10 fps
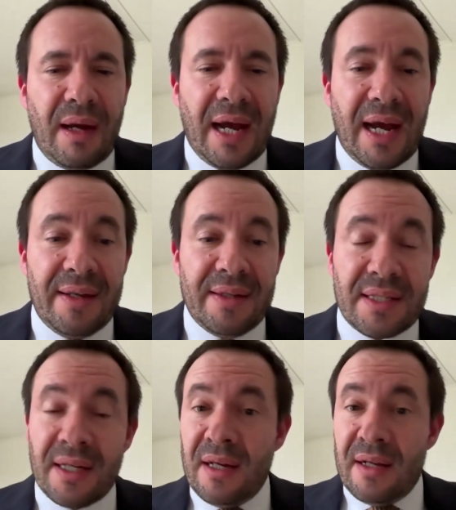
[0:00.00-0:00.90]

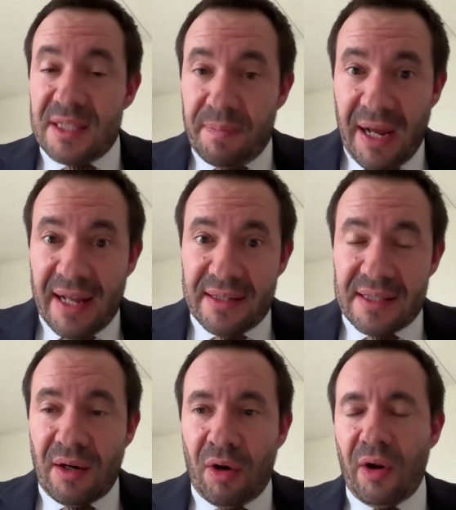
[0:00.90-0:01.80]
and
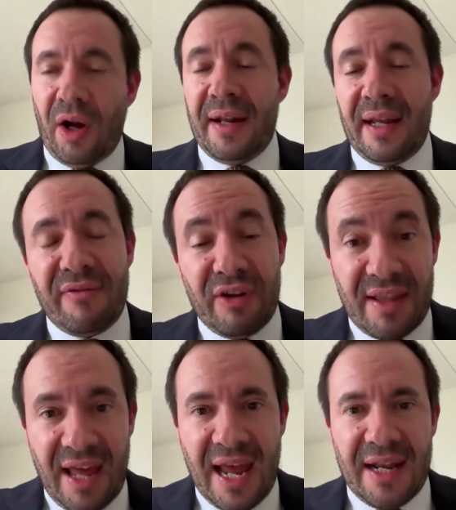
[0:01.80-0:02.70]
depend on, and
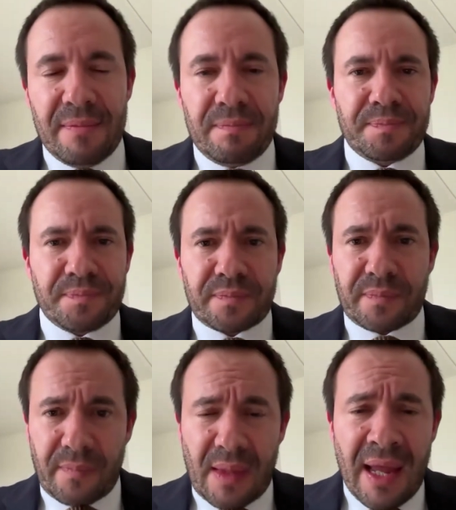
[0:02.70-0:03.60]
even then,
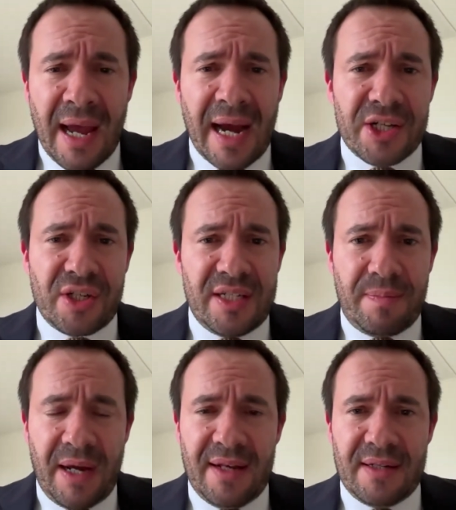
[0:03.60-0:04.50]
actually
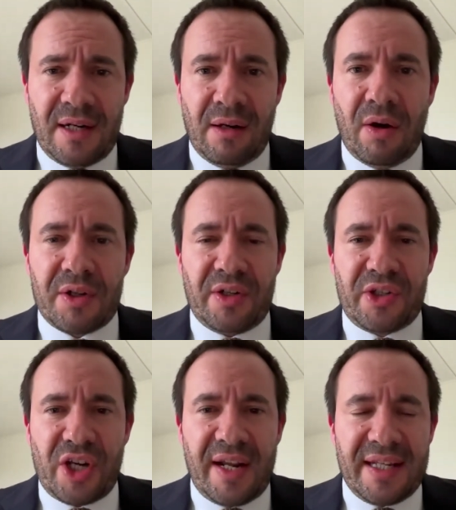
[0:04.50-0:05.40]
depend a lot on
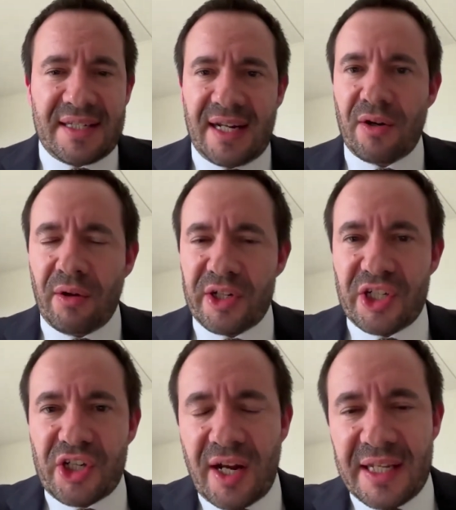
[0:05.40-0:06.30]
Chinese
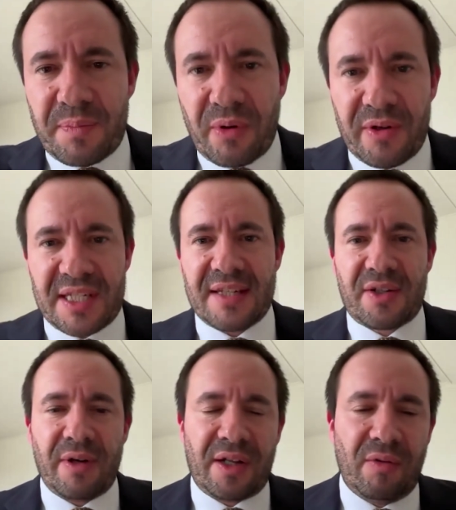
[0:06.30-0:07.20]
technology, Chinese processed
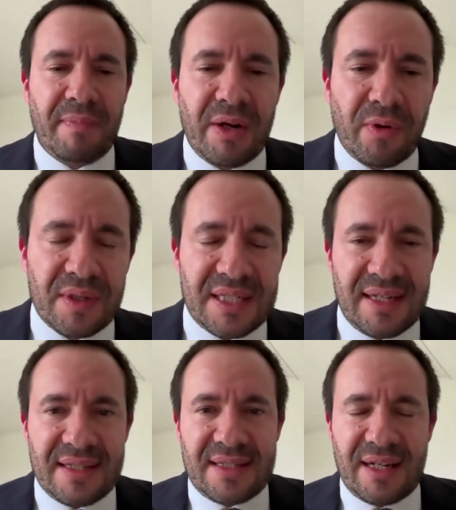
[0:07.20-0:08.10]
critical minerals,
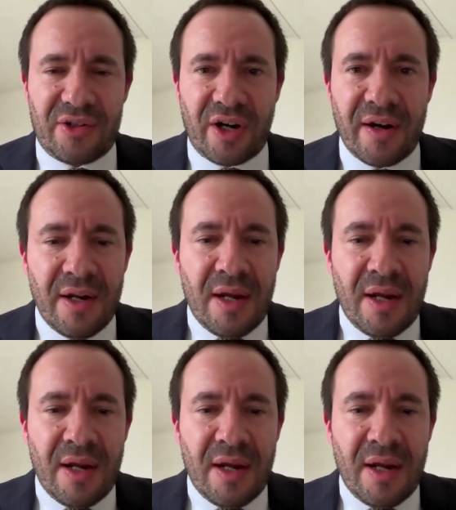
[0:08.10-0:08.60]
et cetera.